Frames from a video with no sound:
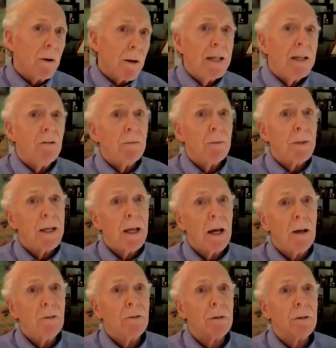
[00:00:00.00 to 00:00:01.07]
Magnesium
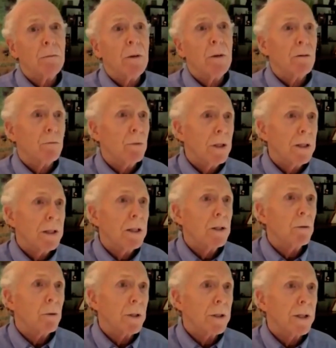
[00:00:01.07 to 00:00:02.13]
and calcium
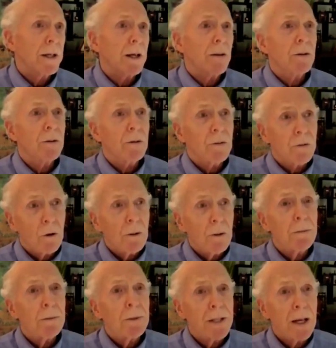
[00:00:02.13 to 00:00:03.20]
really need to work together.
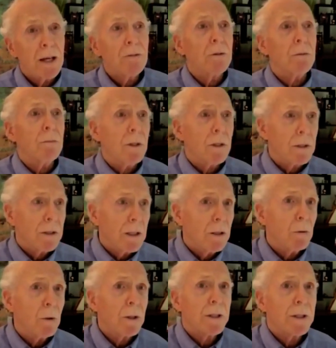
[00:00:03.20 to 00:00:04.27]
Sodium and potassium
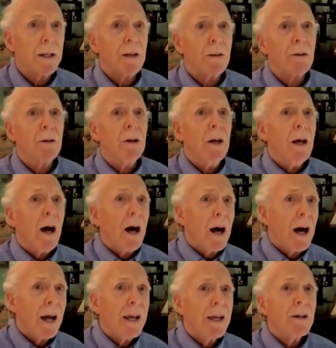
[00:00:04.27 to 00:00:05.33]
need to work together.
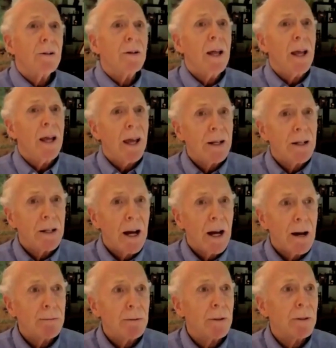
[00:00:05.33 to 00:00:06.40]
Iron
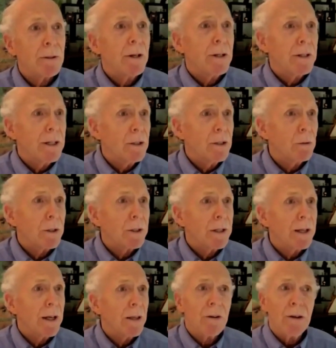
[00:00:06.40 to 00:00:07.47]
and copper need to
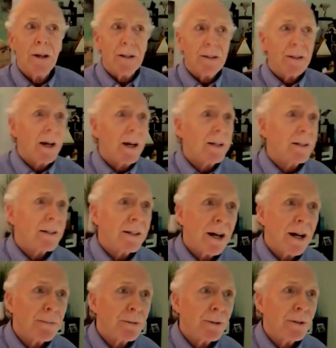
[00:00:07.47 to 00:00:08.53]
work together. Not
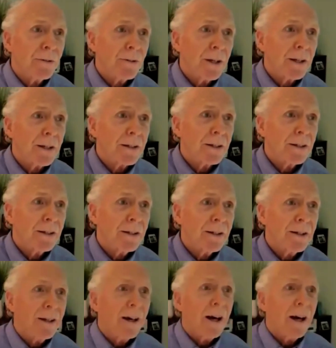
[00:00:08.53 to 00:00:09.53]
copper and zinc.